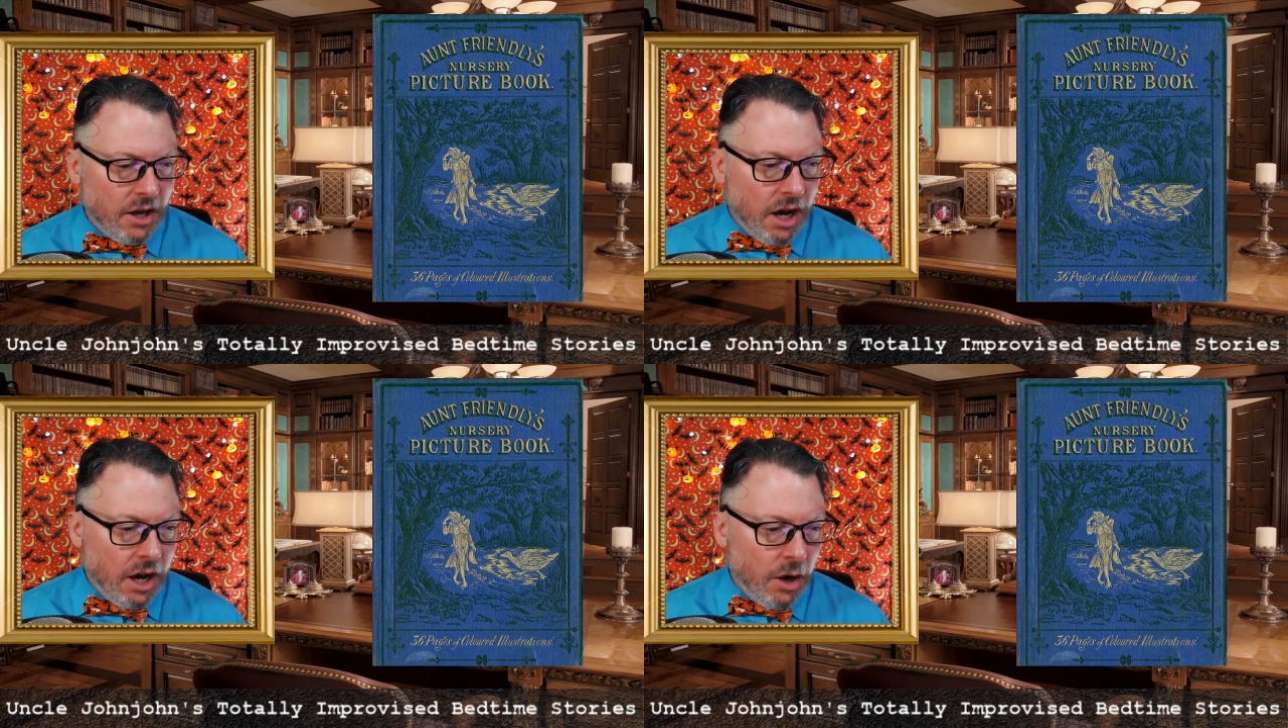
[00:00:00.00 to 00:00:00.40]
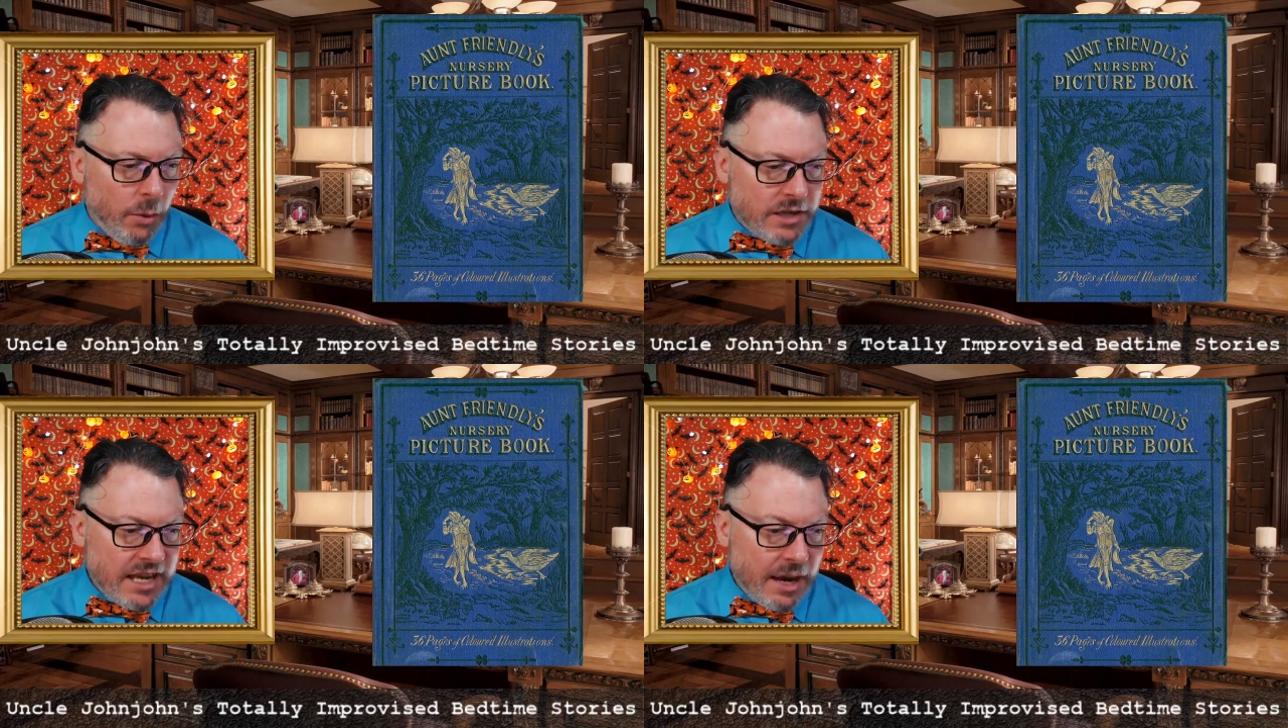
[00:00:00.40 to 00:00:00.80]
Uh,
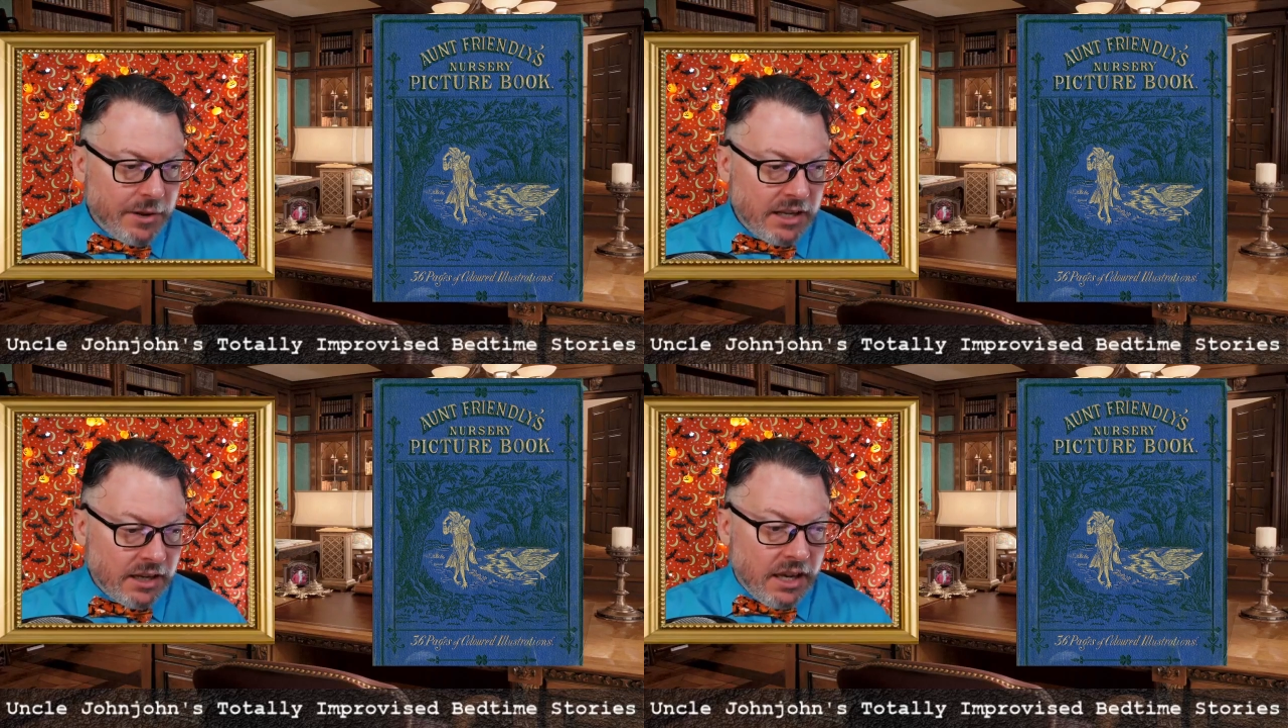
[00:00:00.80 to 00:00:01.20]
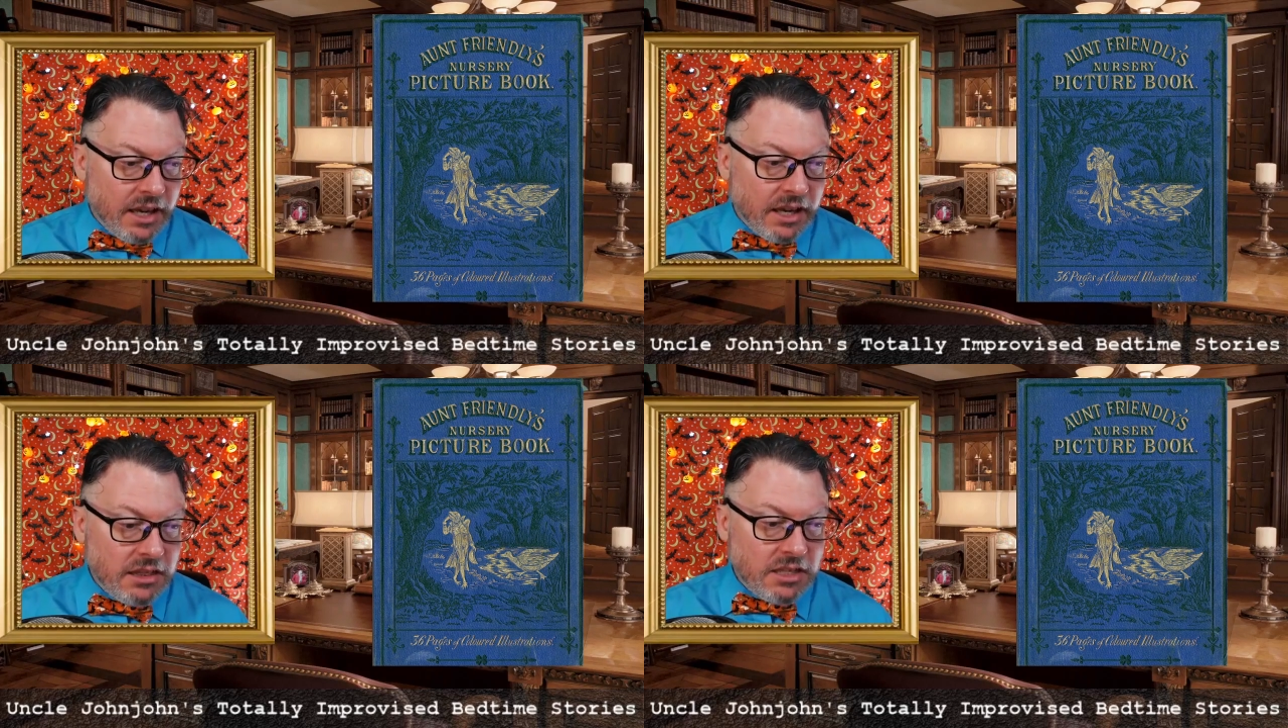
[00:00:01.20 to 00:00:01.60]
what's happening
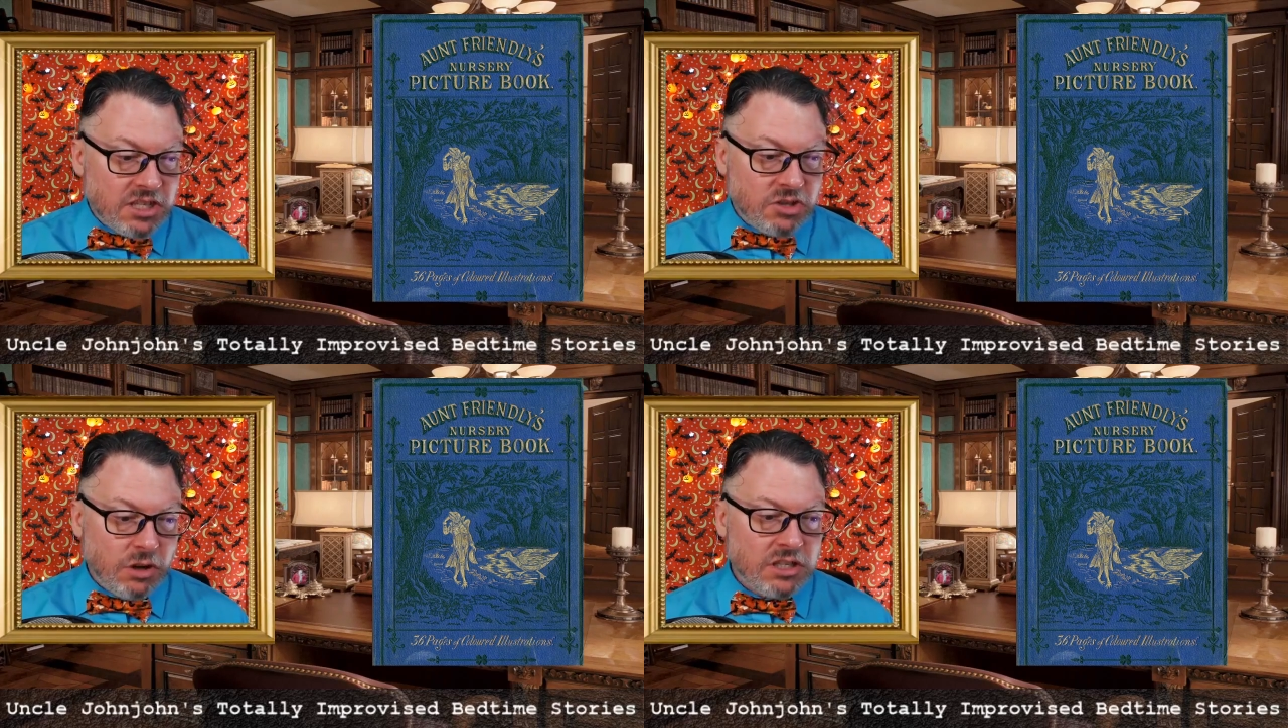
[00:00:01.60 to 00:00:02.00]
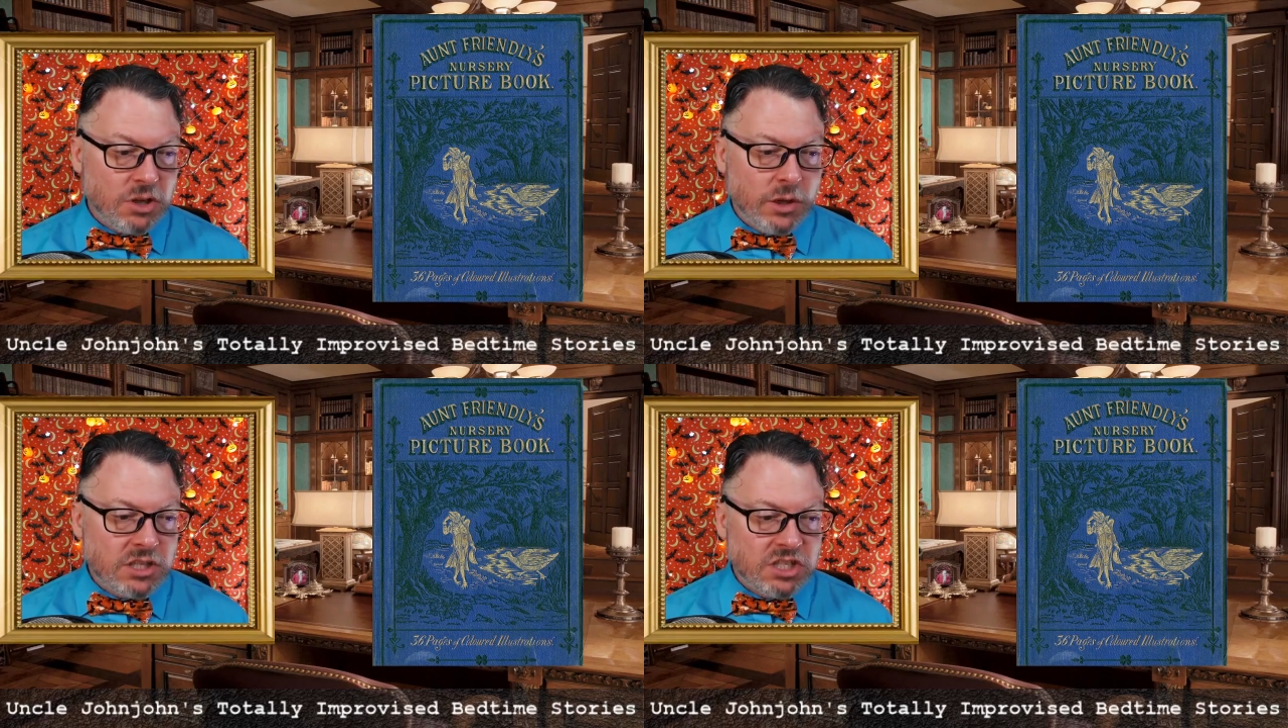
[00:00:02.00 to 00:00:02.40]
in this story? So
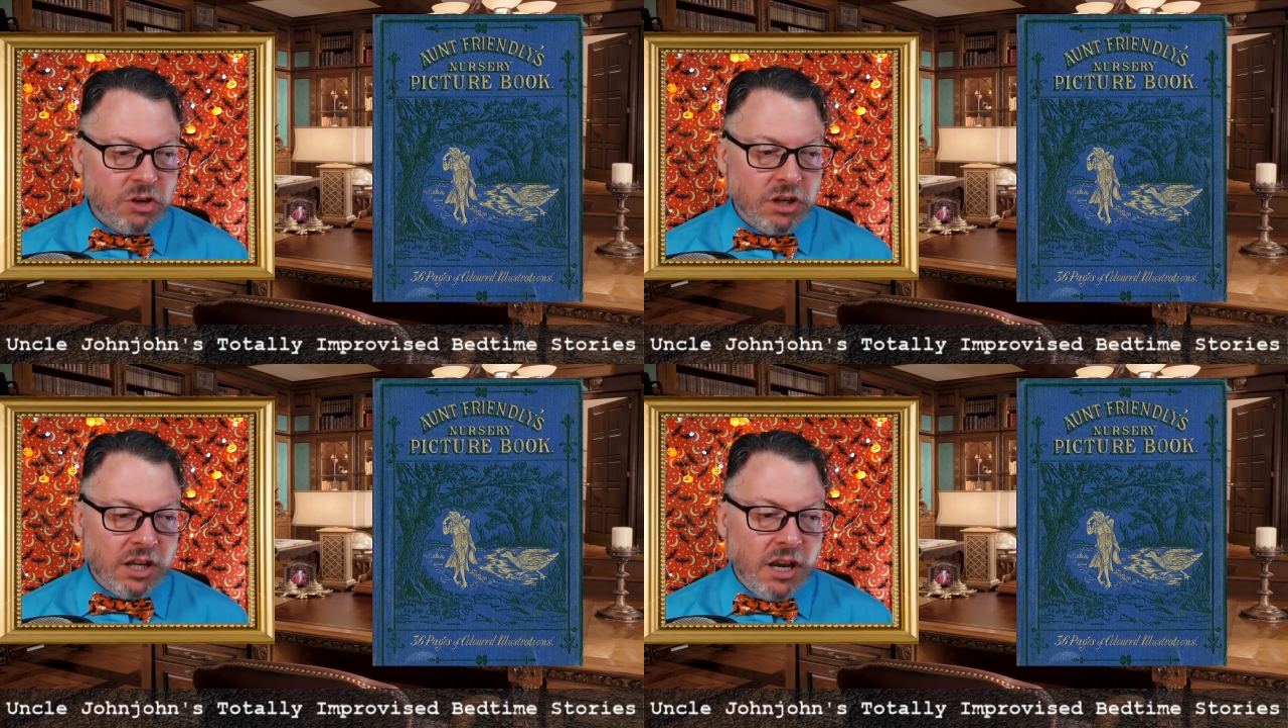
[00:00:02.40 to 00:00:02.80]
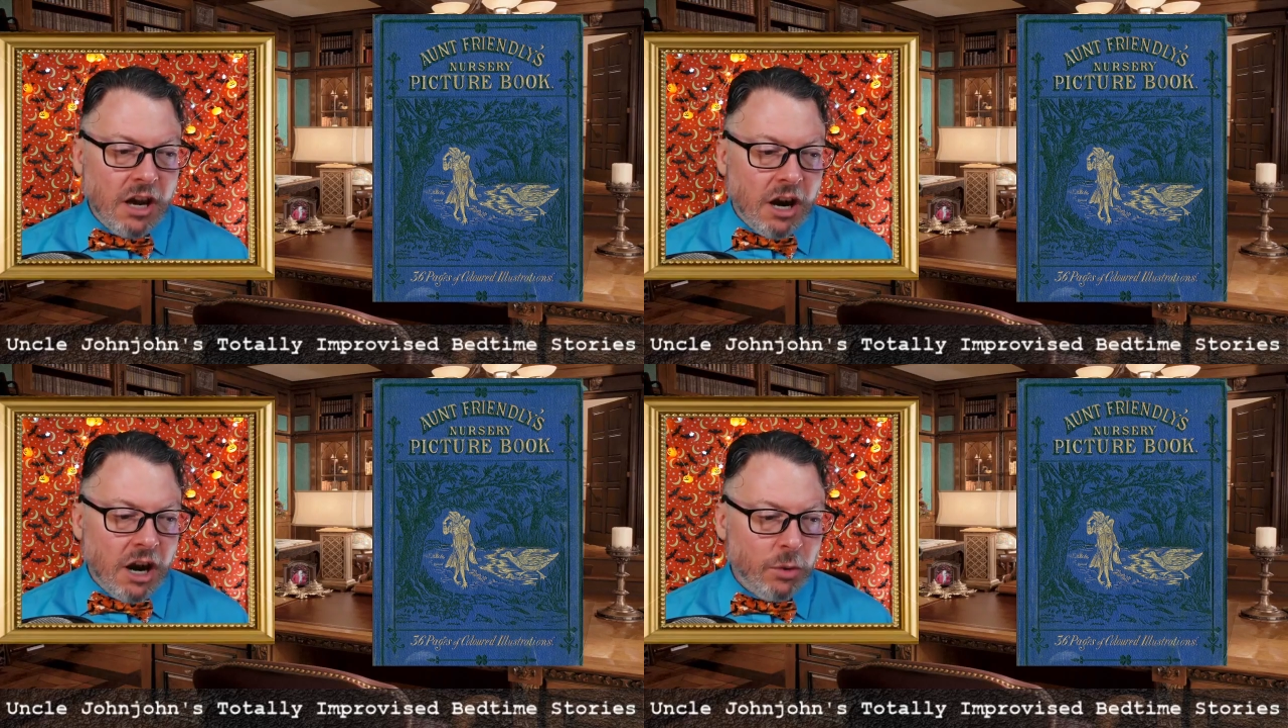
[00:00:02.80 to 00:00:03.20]
what story
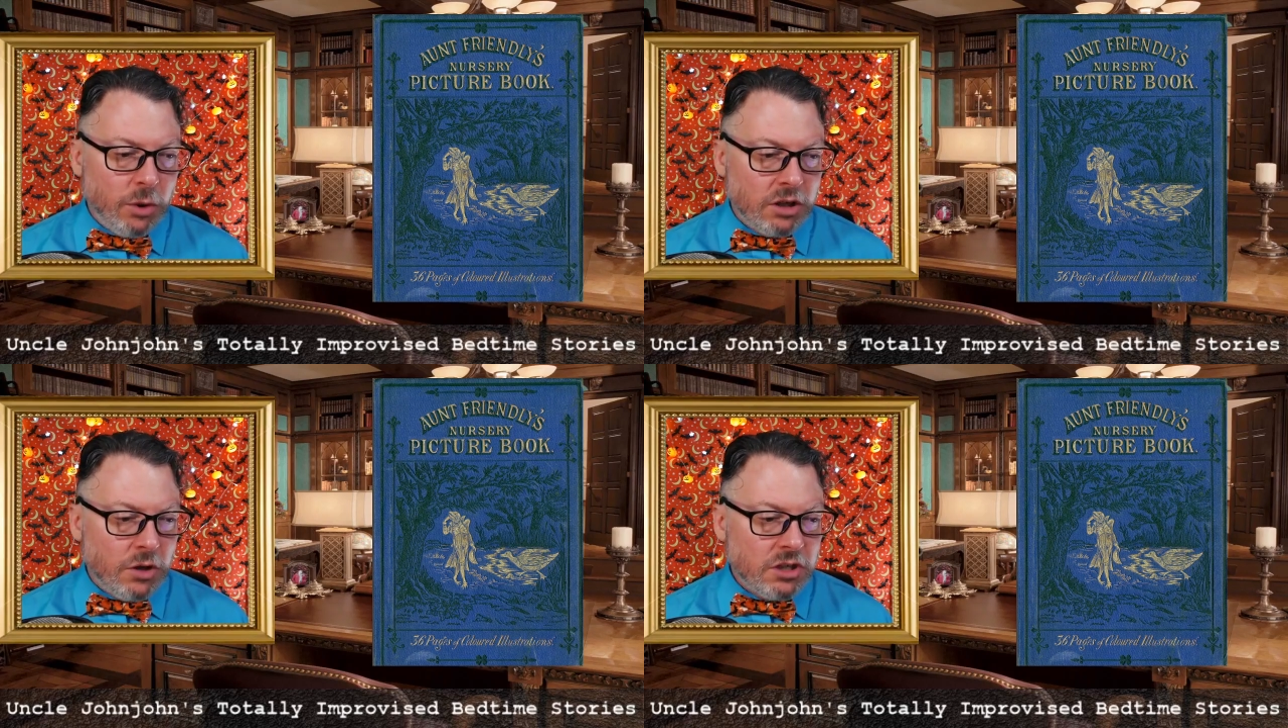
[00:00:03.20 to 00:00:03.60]
are we going